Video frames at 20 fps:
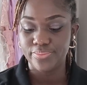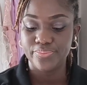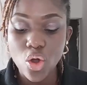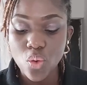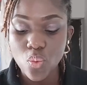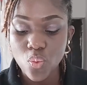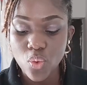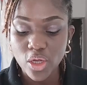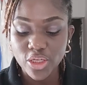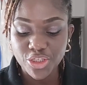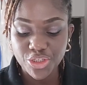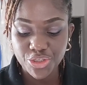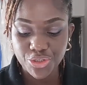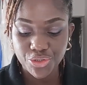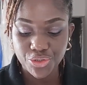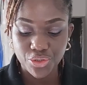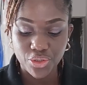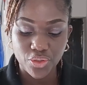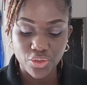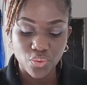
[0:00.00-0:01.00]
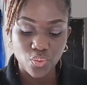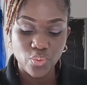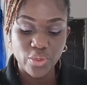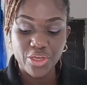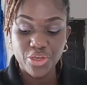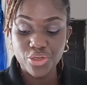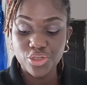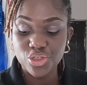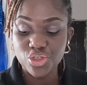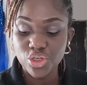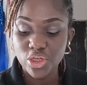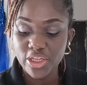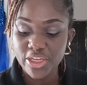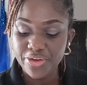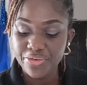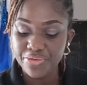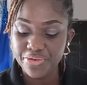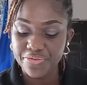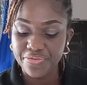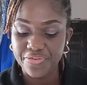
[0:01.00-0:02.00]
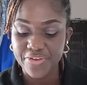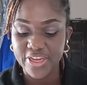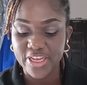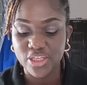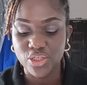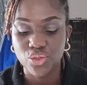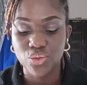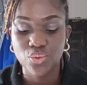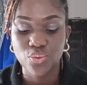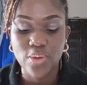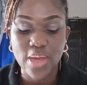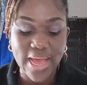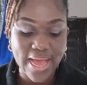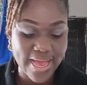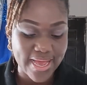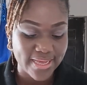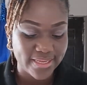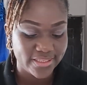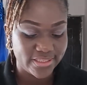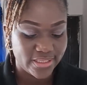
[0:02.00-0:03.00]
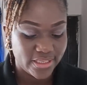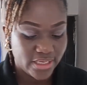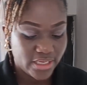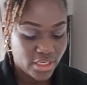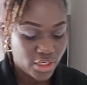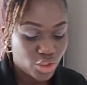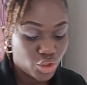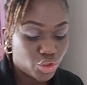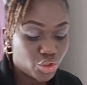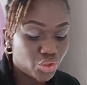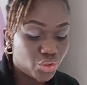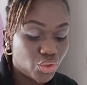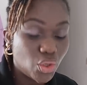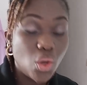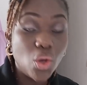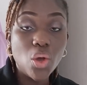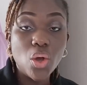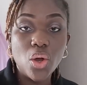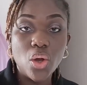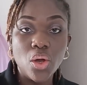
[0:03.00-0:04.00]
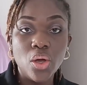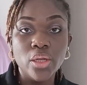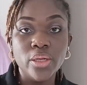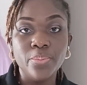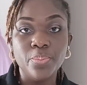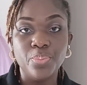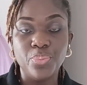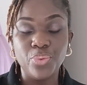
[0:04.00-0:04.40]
or what we usually refer to as sew-on